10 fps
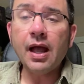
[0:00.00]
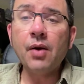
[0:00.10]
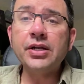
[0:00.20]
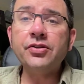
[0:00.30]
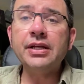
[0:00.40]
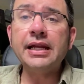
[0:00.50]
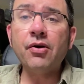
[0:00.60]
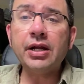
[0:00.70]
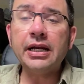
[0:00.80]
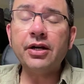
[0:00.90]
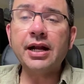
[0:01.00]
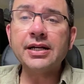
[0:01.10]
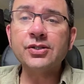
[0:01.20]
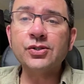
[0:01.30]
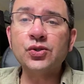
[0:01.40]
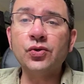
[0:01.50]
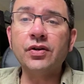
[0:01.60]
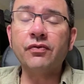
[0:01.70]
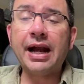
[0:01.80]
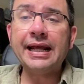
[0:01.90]
I went to the Inalkin International
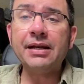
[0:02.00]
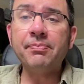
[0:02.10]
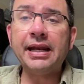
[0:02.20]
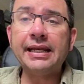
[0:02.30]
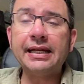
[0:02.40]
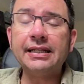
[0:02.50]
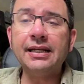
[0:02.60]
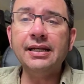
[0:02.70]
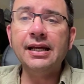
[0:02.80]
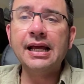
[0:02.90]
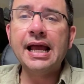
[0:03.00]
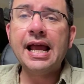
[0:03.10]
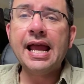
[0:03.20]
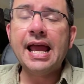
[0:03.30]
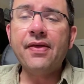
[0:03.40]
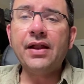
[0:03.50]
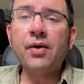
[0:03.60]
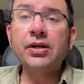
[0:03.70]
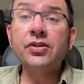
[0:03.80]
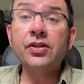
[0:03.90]
School of Writing in Penticton, and then
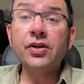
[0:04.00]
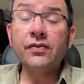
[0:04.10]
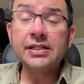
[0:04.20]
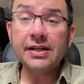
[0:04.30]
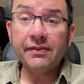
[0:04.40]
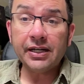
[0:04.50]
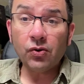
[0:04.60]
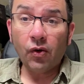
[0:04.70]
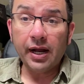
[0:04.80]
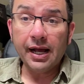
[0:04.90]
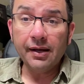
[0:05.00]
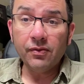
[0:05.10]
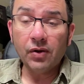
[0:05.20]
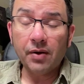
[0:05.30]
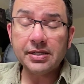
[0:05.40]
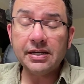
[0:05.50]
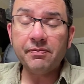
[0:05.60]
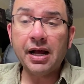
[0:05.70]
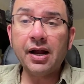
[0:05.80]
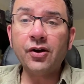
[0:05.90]
I went to the University of Victoria, where I
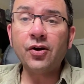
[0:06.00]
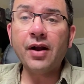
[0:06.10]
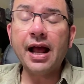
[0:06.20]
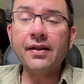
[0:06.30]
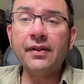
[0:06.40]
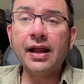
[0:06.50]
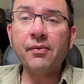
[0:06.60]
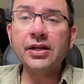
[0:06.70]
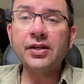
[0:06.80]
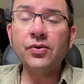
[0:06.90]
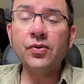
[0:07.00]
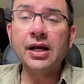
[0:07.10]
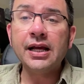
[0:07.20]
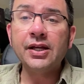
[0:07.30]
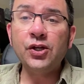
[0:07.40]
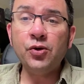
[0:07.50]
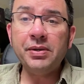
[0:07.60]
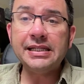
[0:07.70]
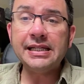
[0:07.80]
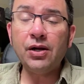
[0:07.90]
received my undergrad, and then I went to
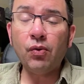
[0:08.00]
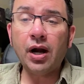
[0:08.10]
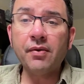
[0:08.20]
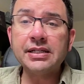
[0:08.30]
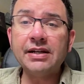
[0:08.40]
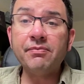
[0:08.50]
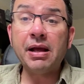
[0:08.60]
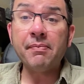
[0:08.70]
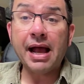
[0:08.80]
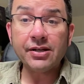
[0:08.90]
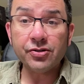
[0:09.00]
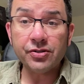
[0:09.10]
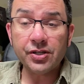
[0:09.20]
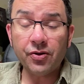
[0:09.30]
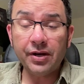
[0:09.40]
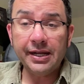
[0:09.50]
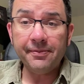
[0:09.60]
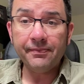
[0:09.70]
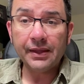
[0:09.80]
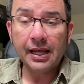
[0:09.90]
UBC, where I received my master's degree.